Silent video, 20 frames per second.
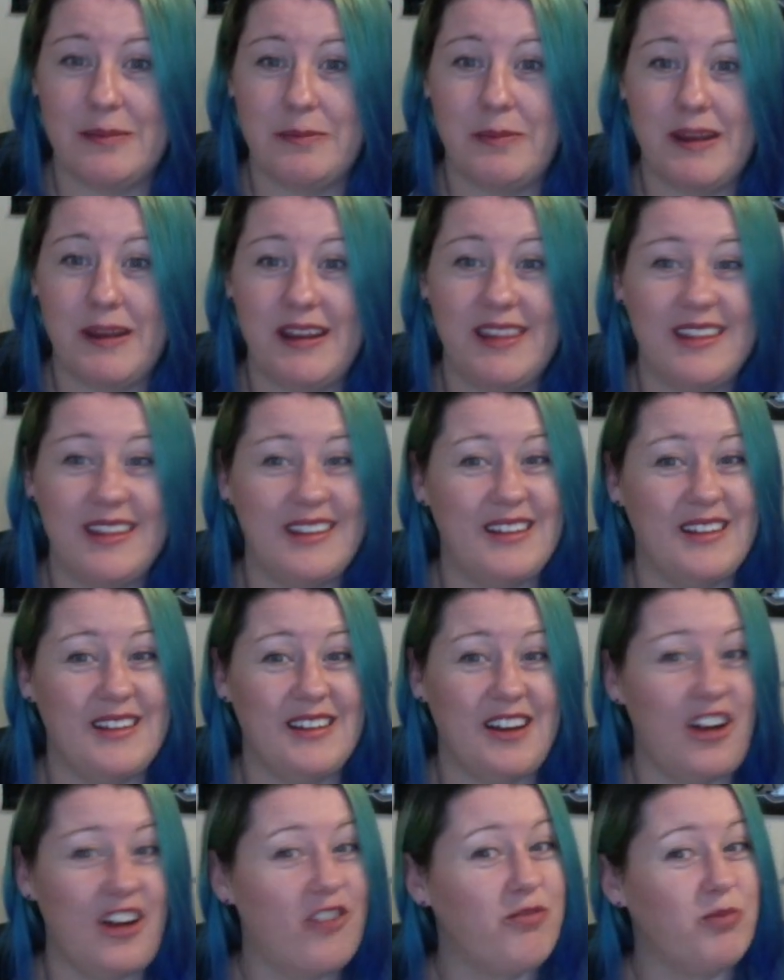better than
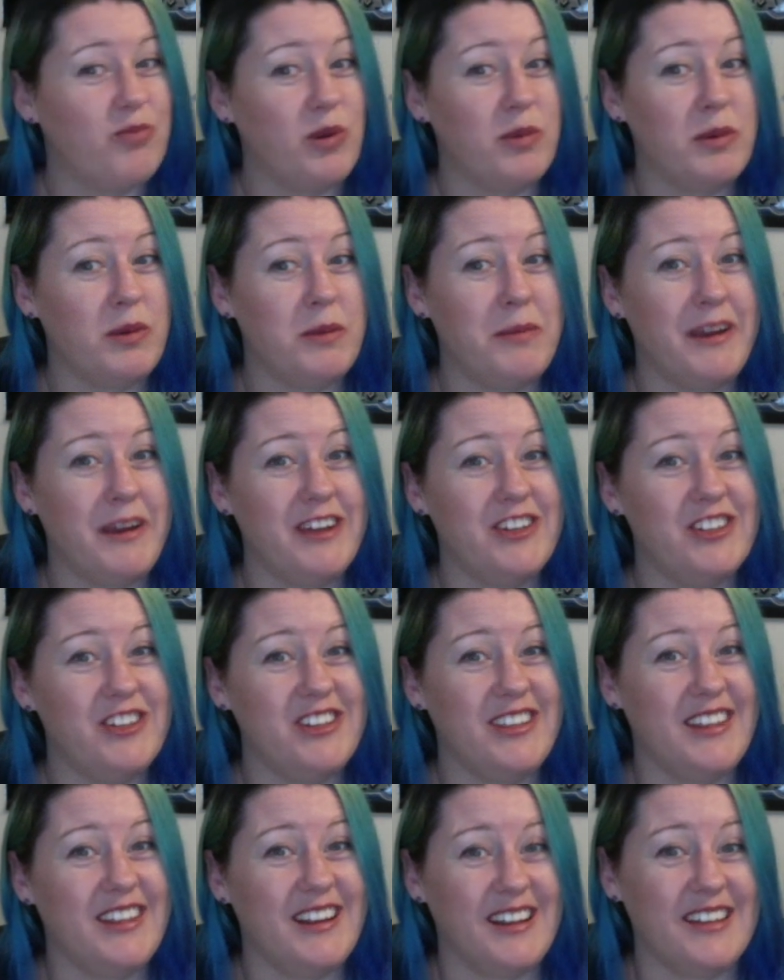I've probably managed
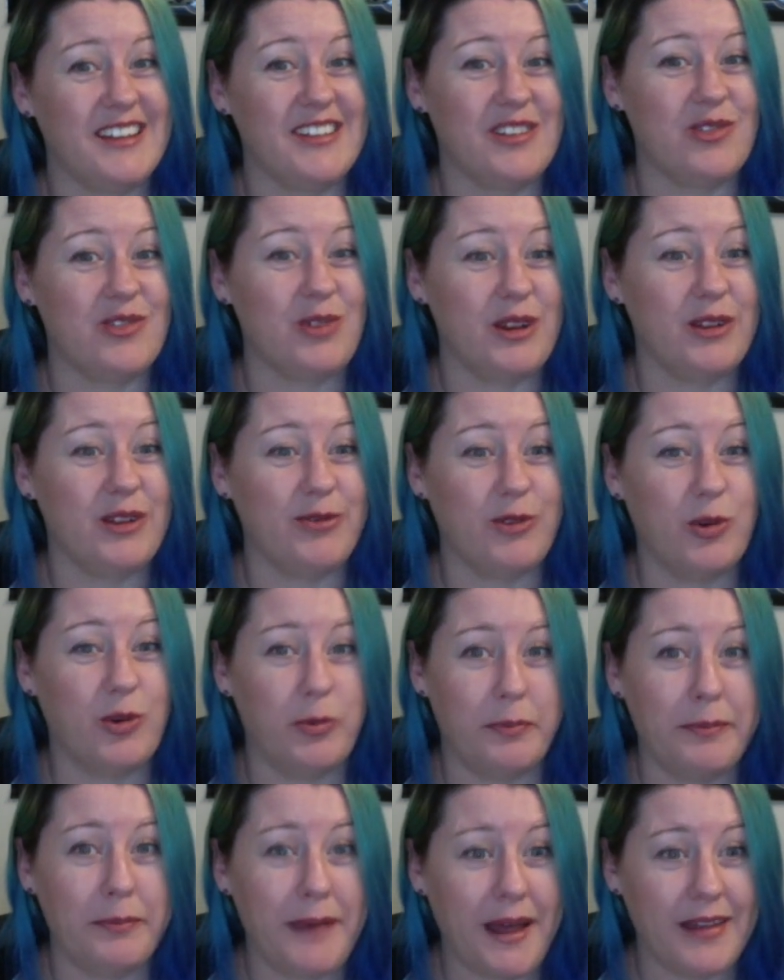in the last 3 to 4
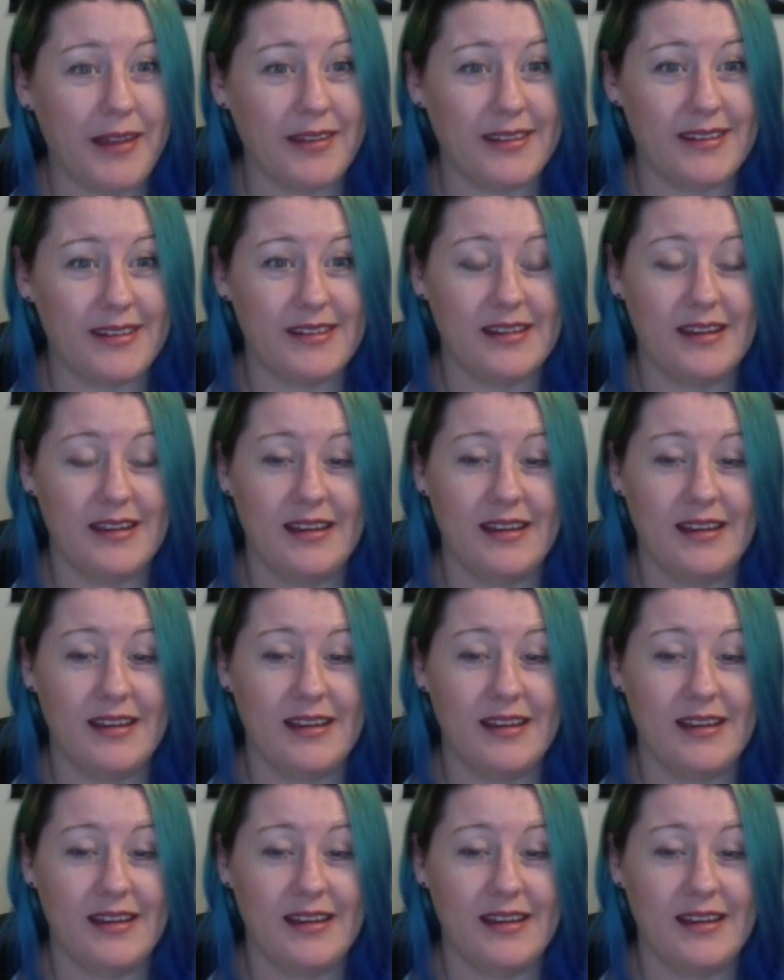months.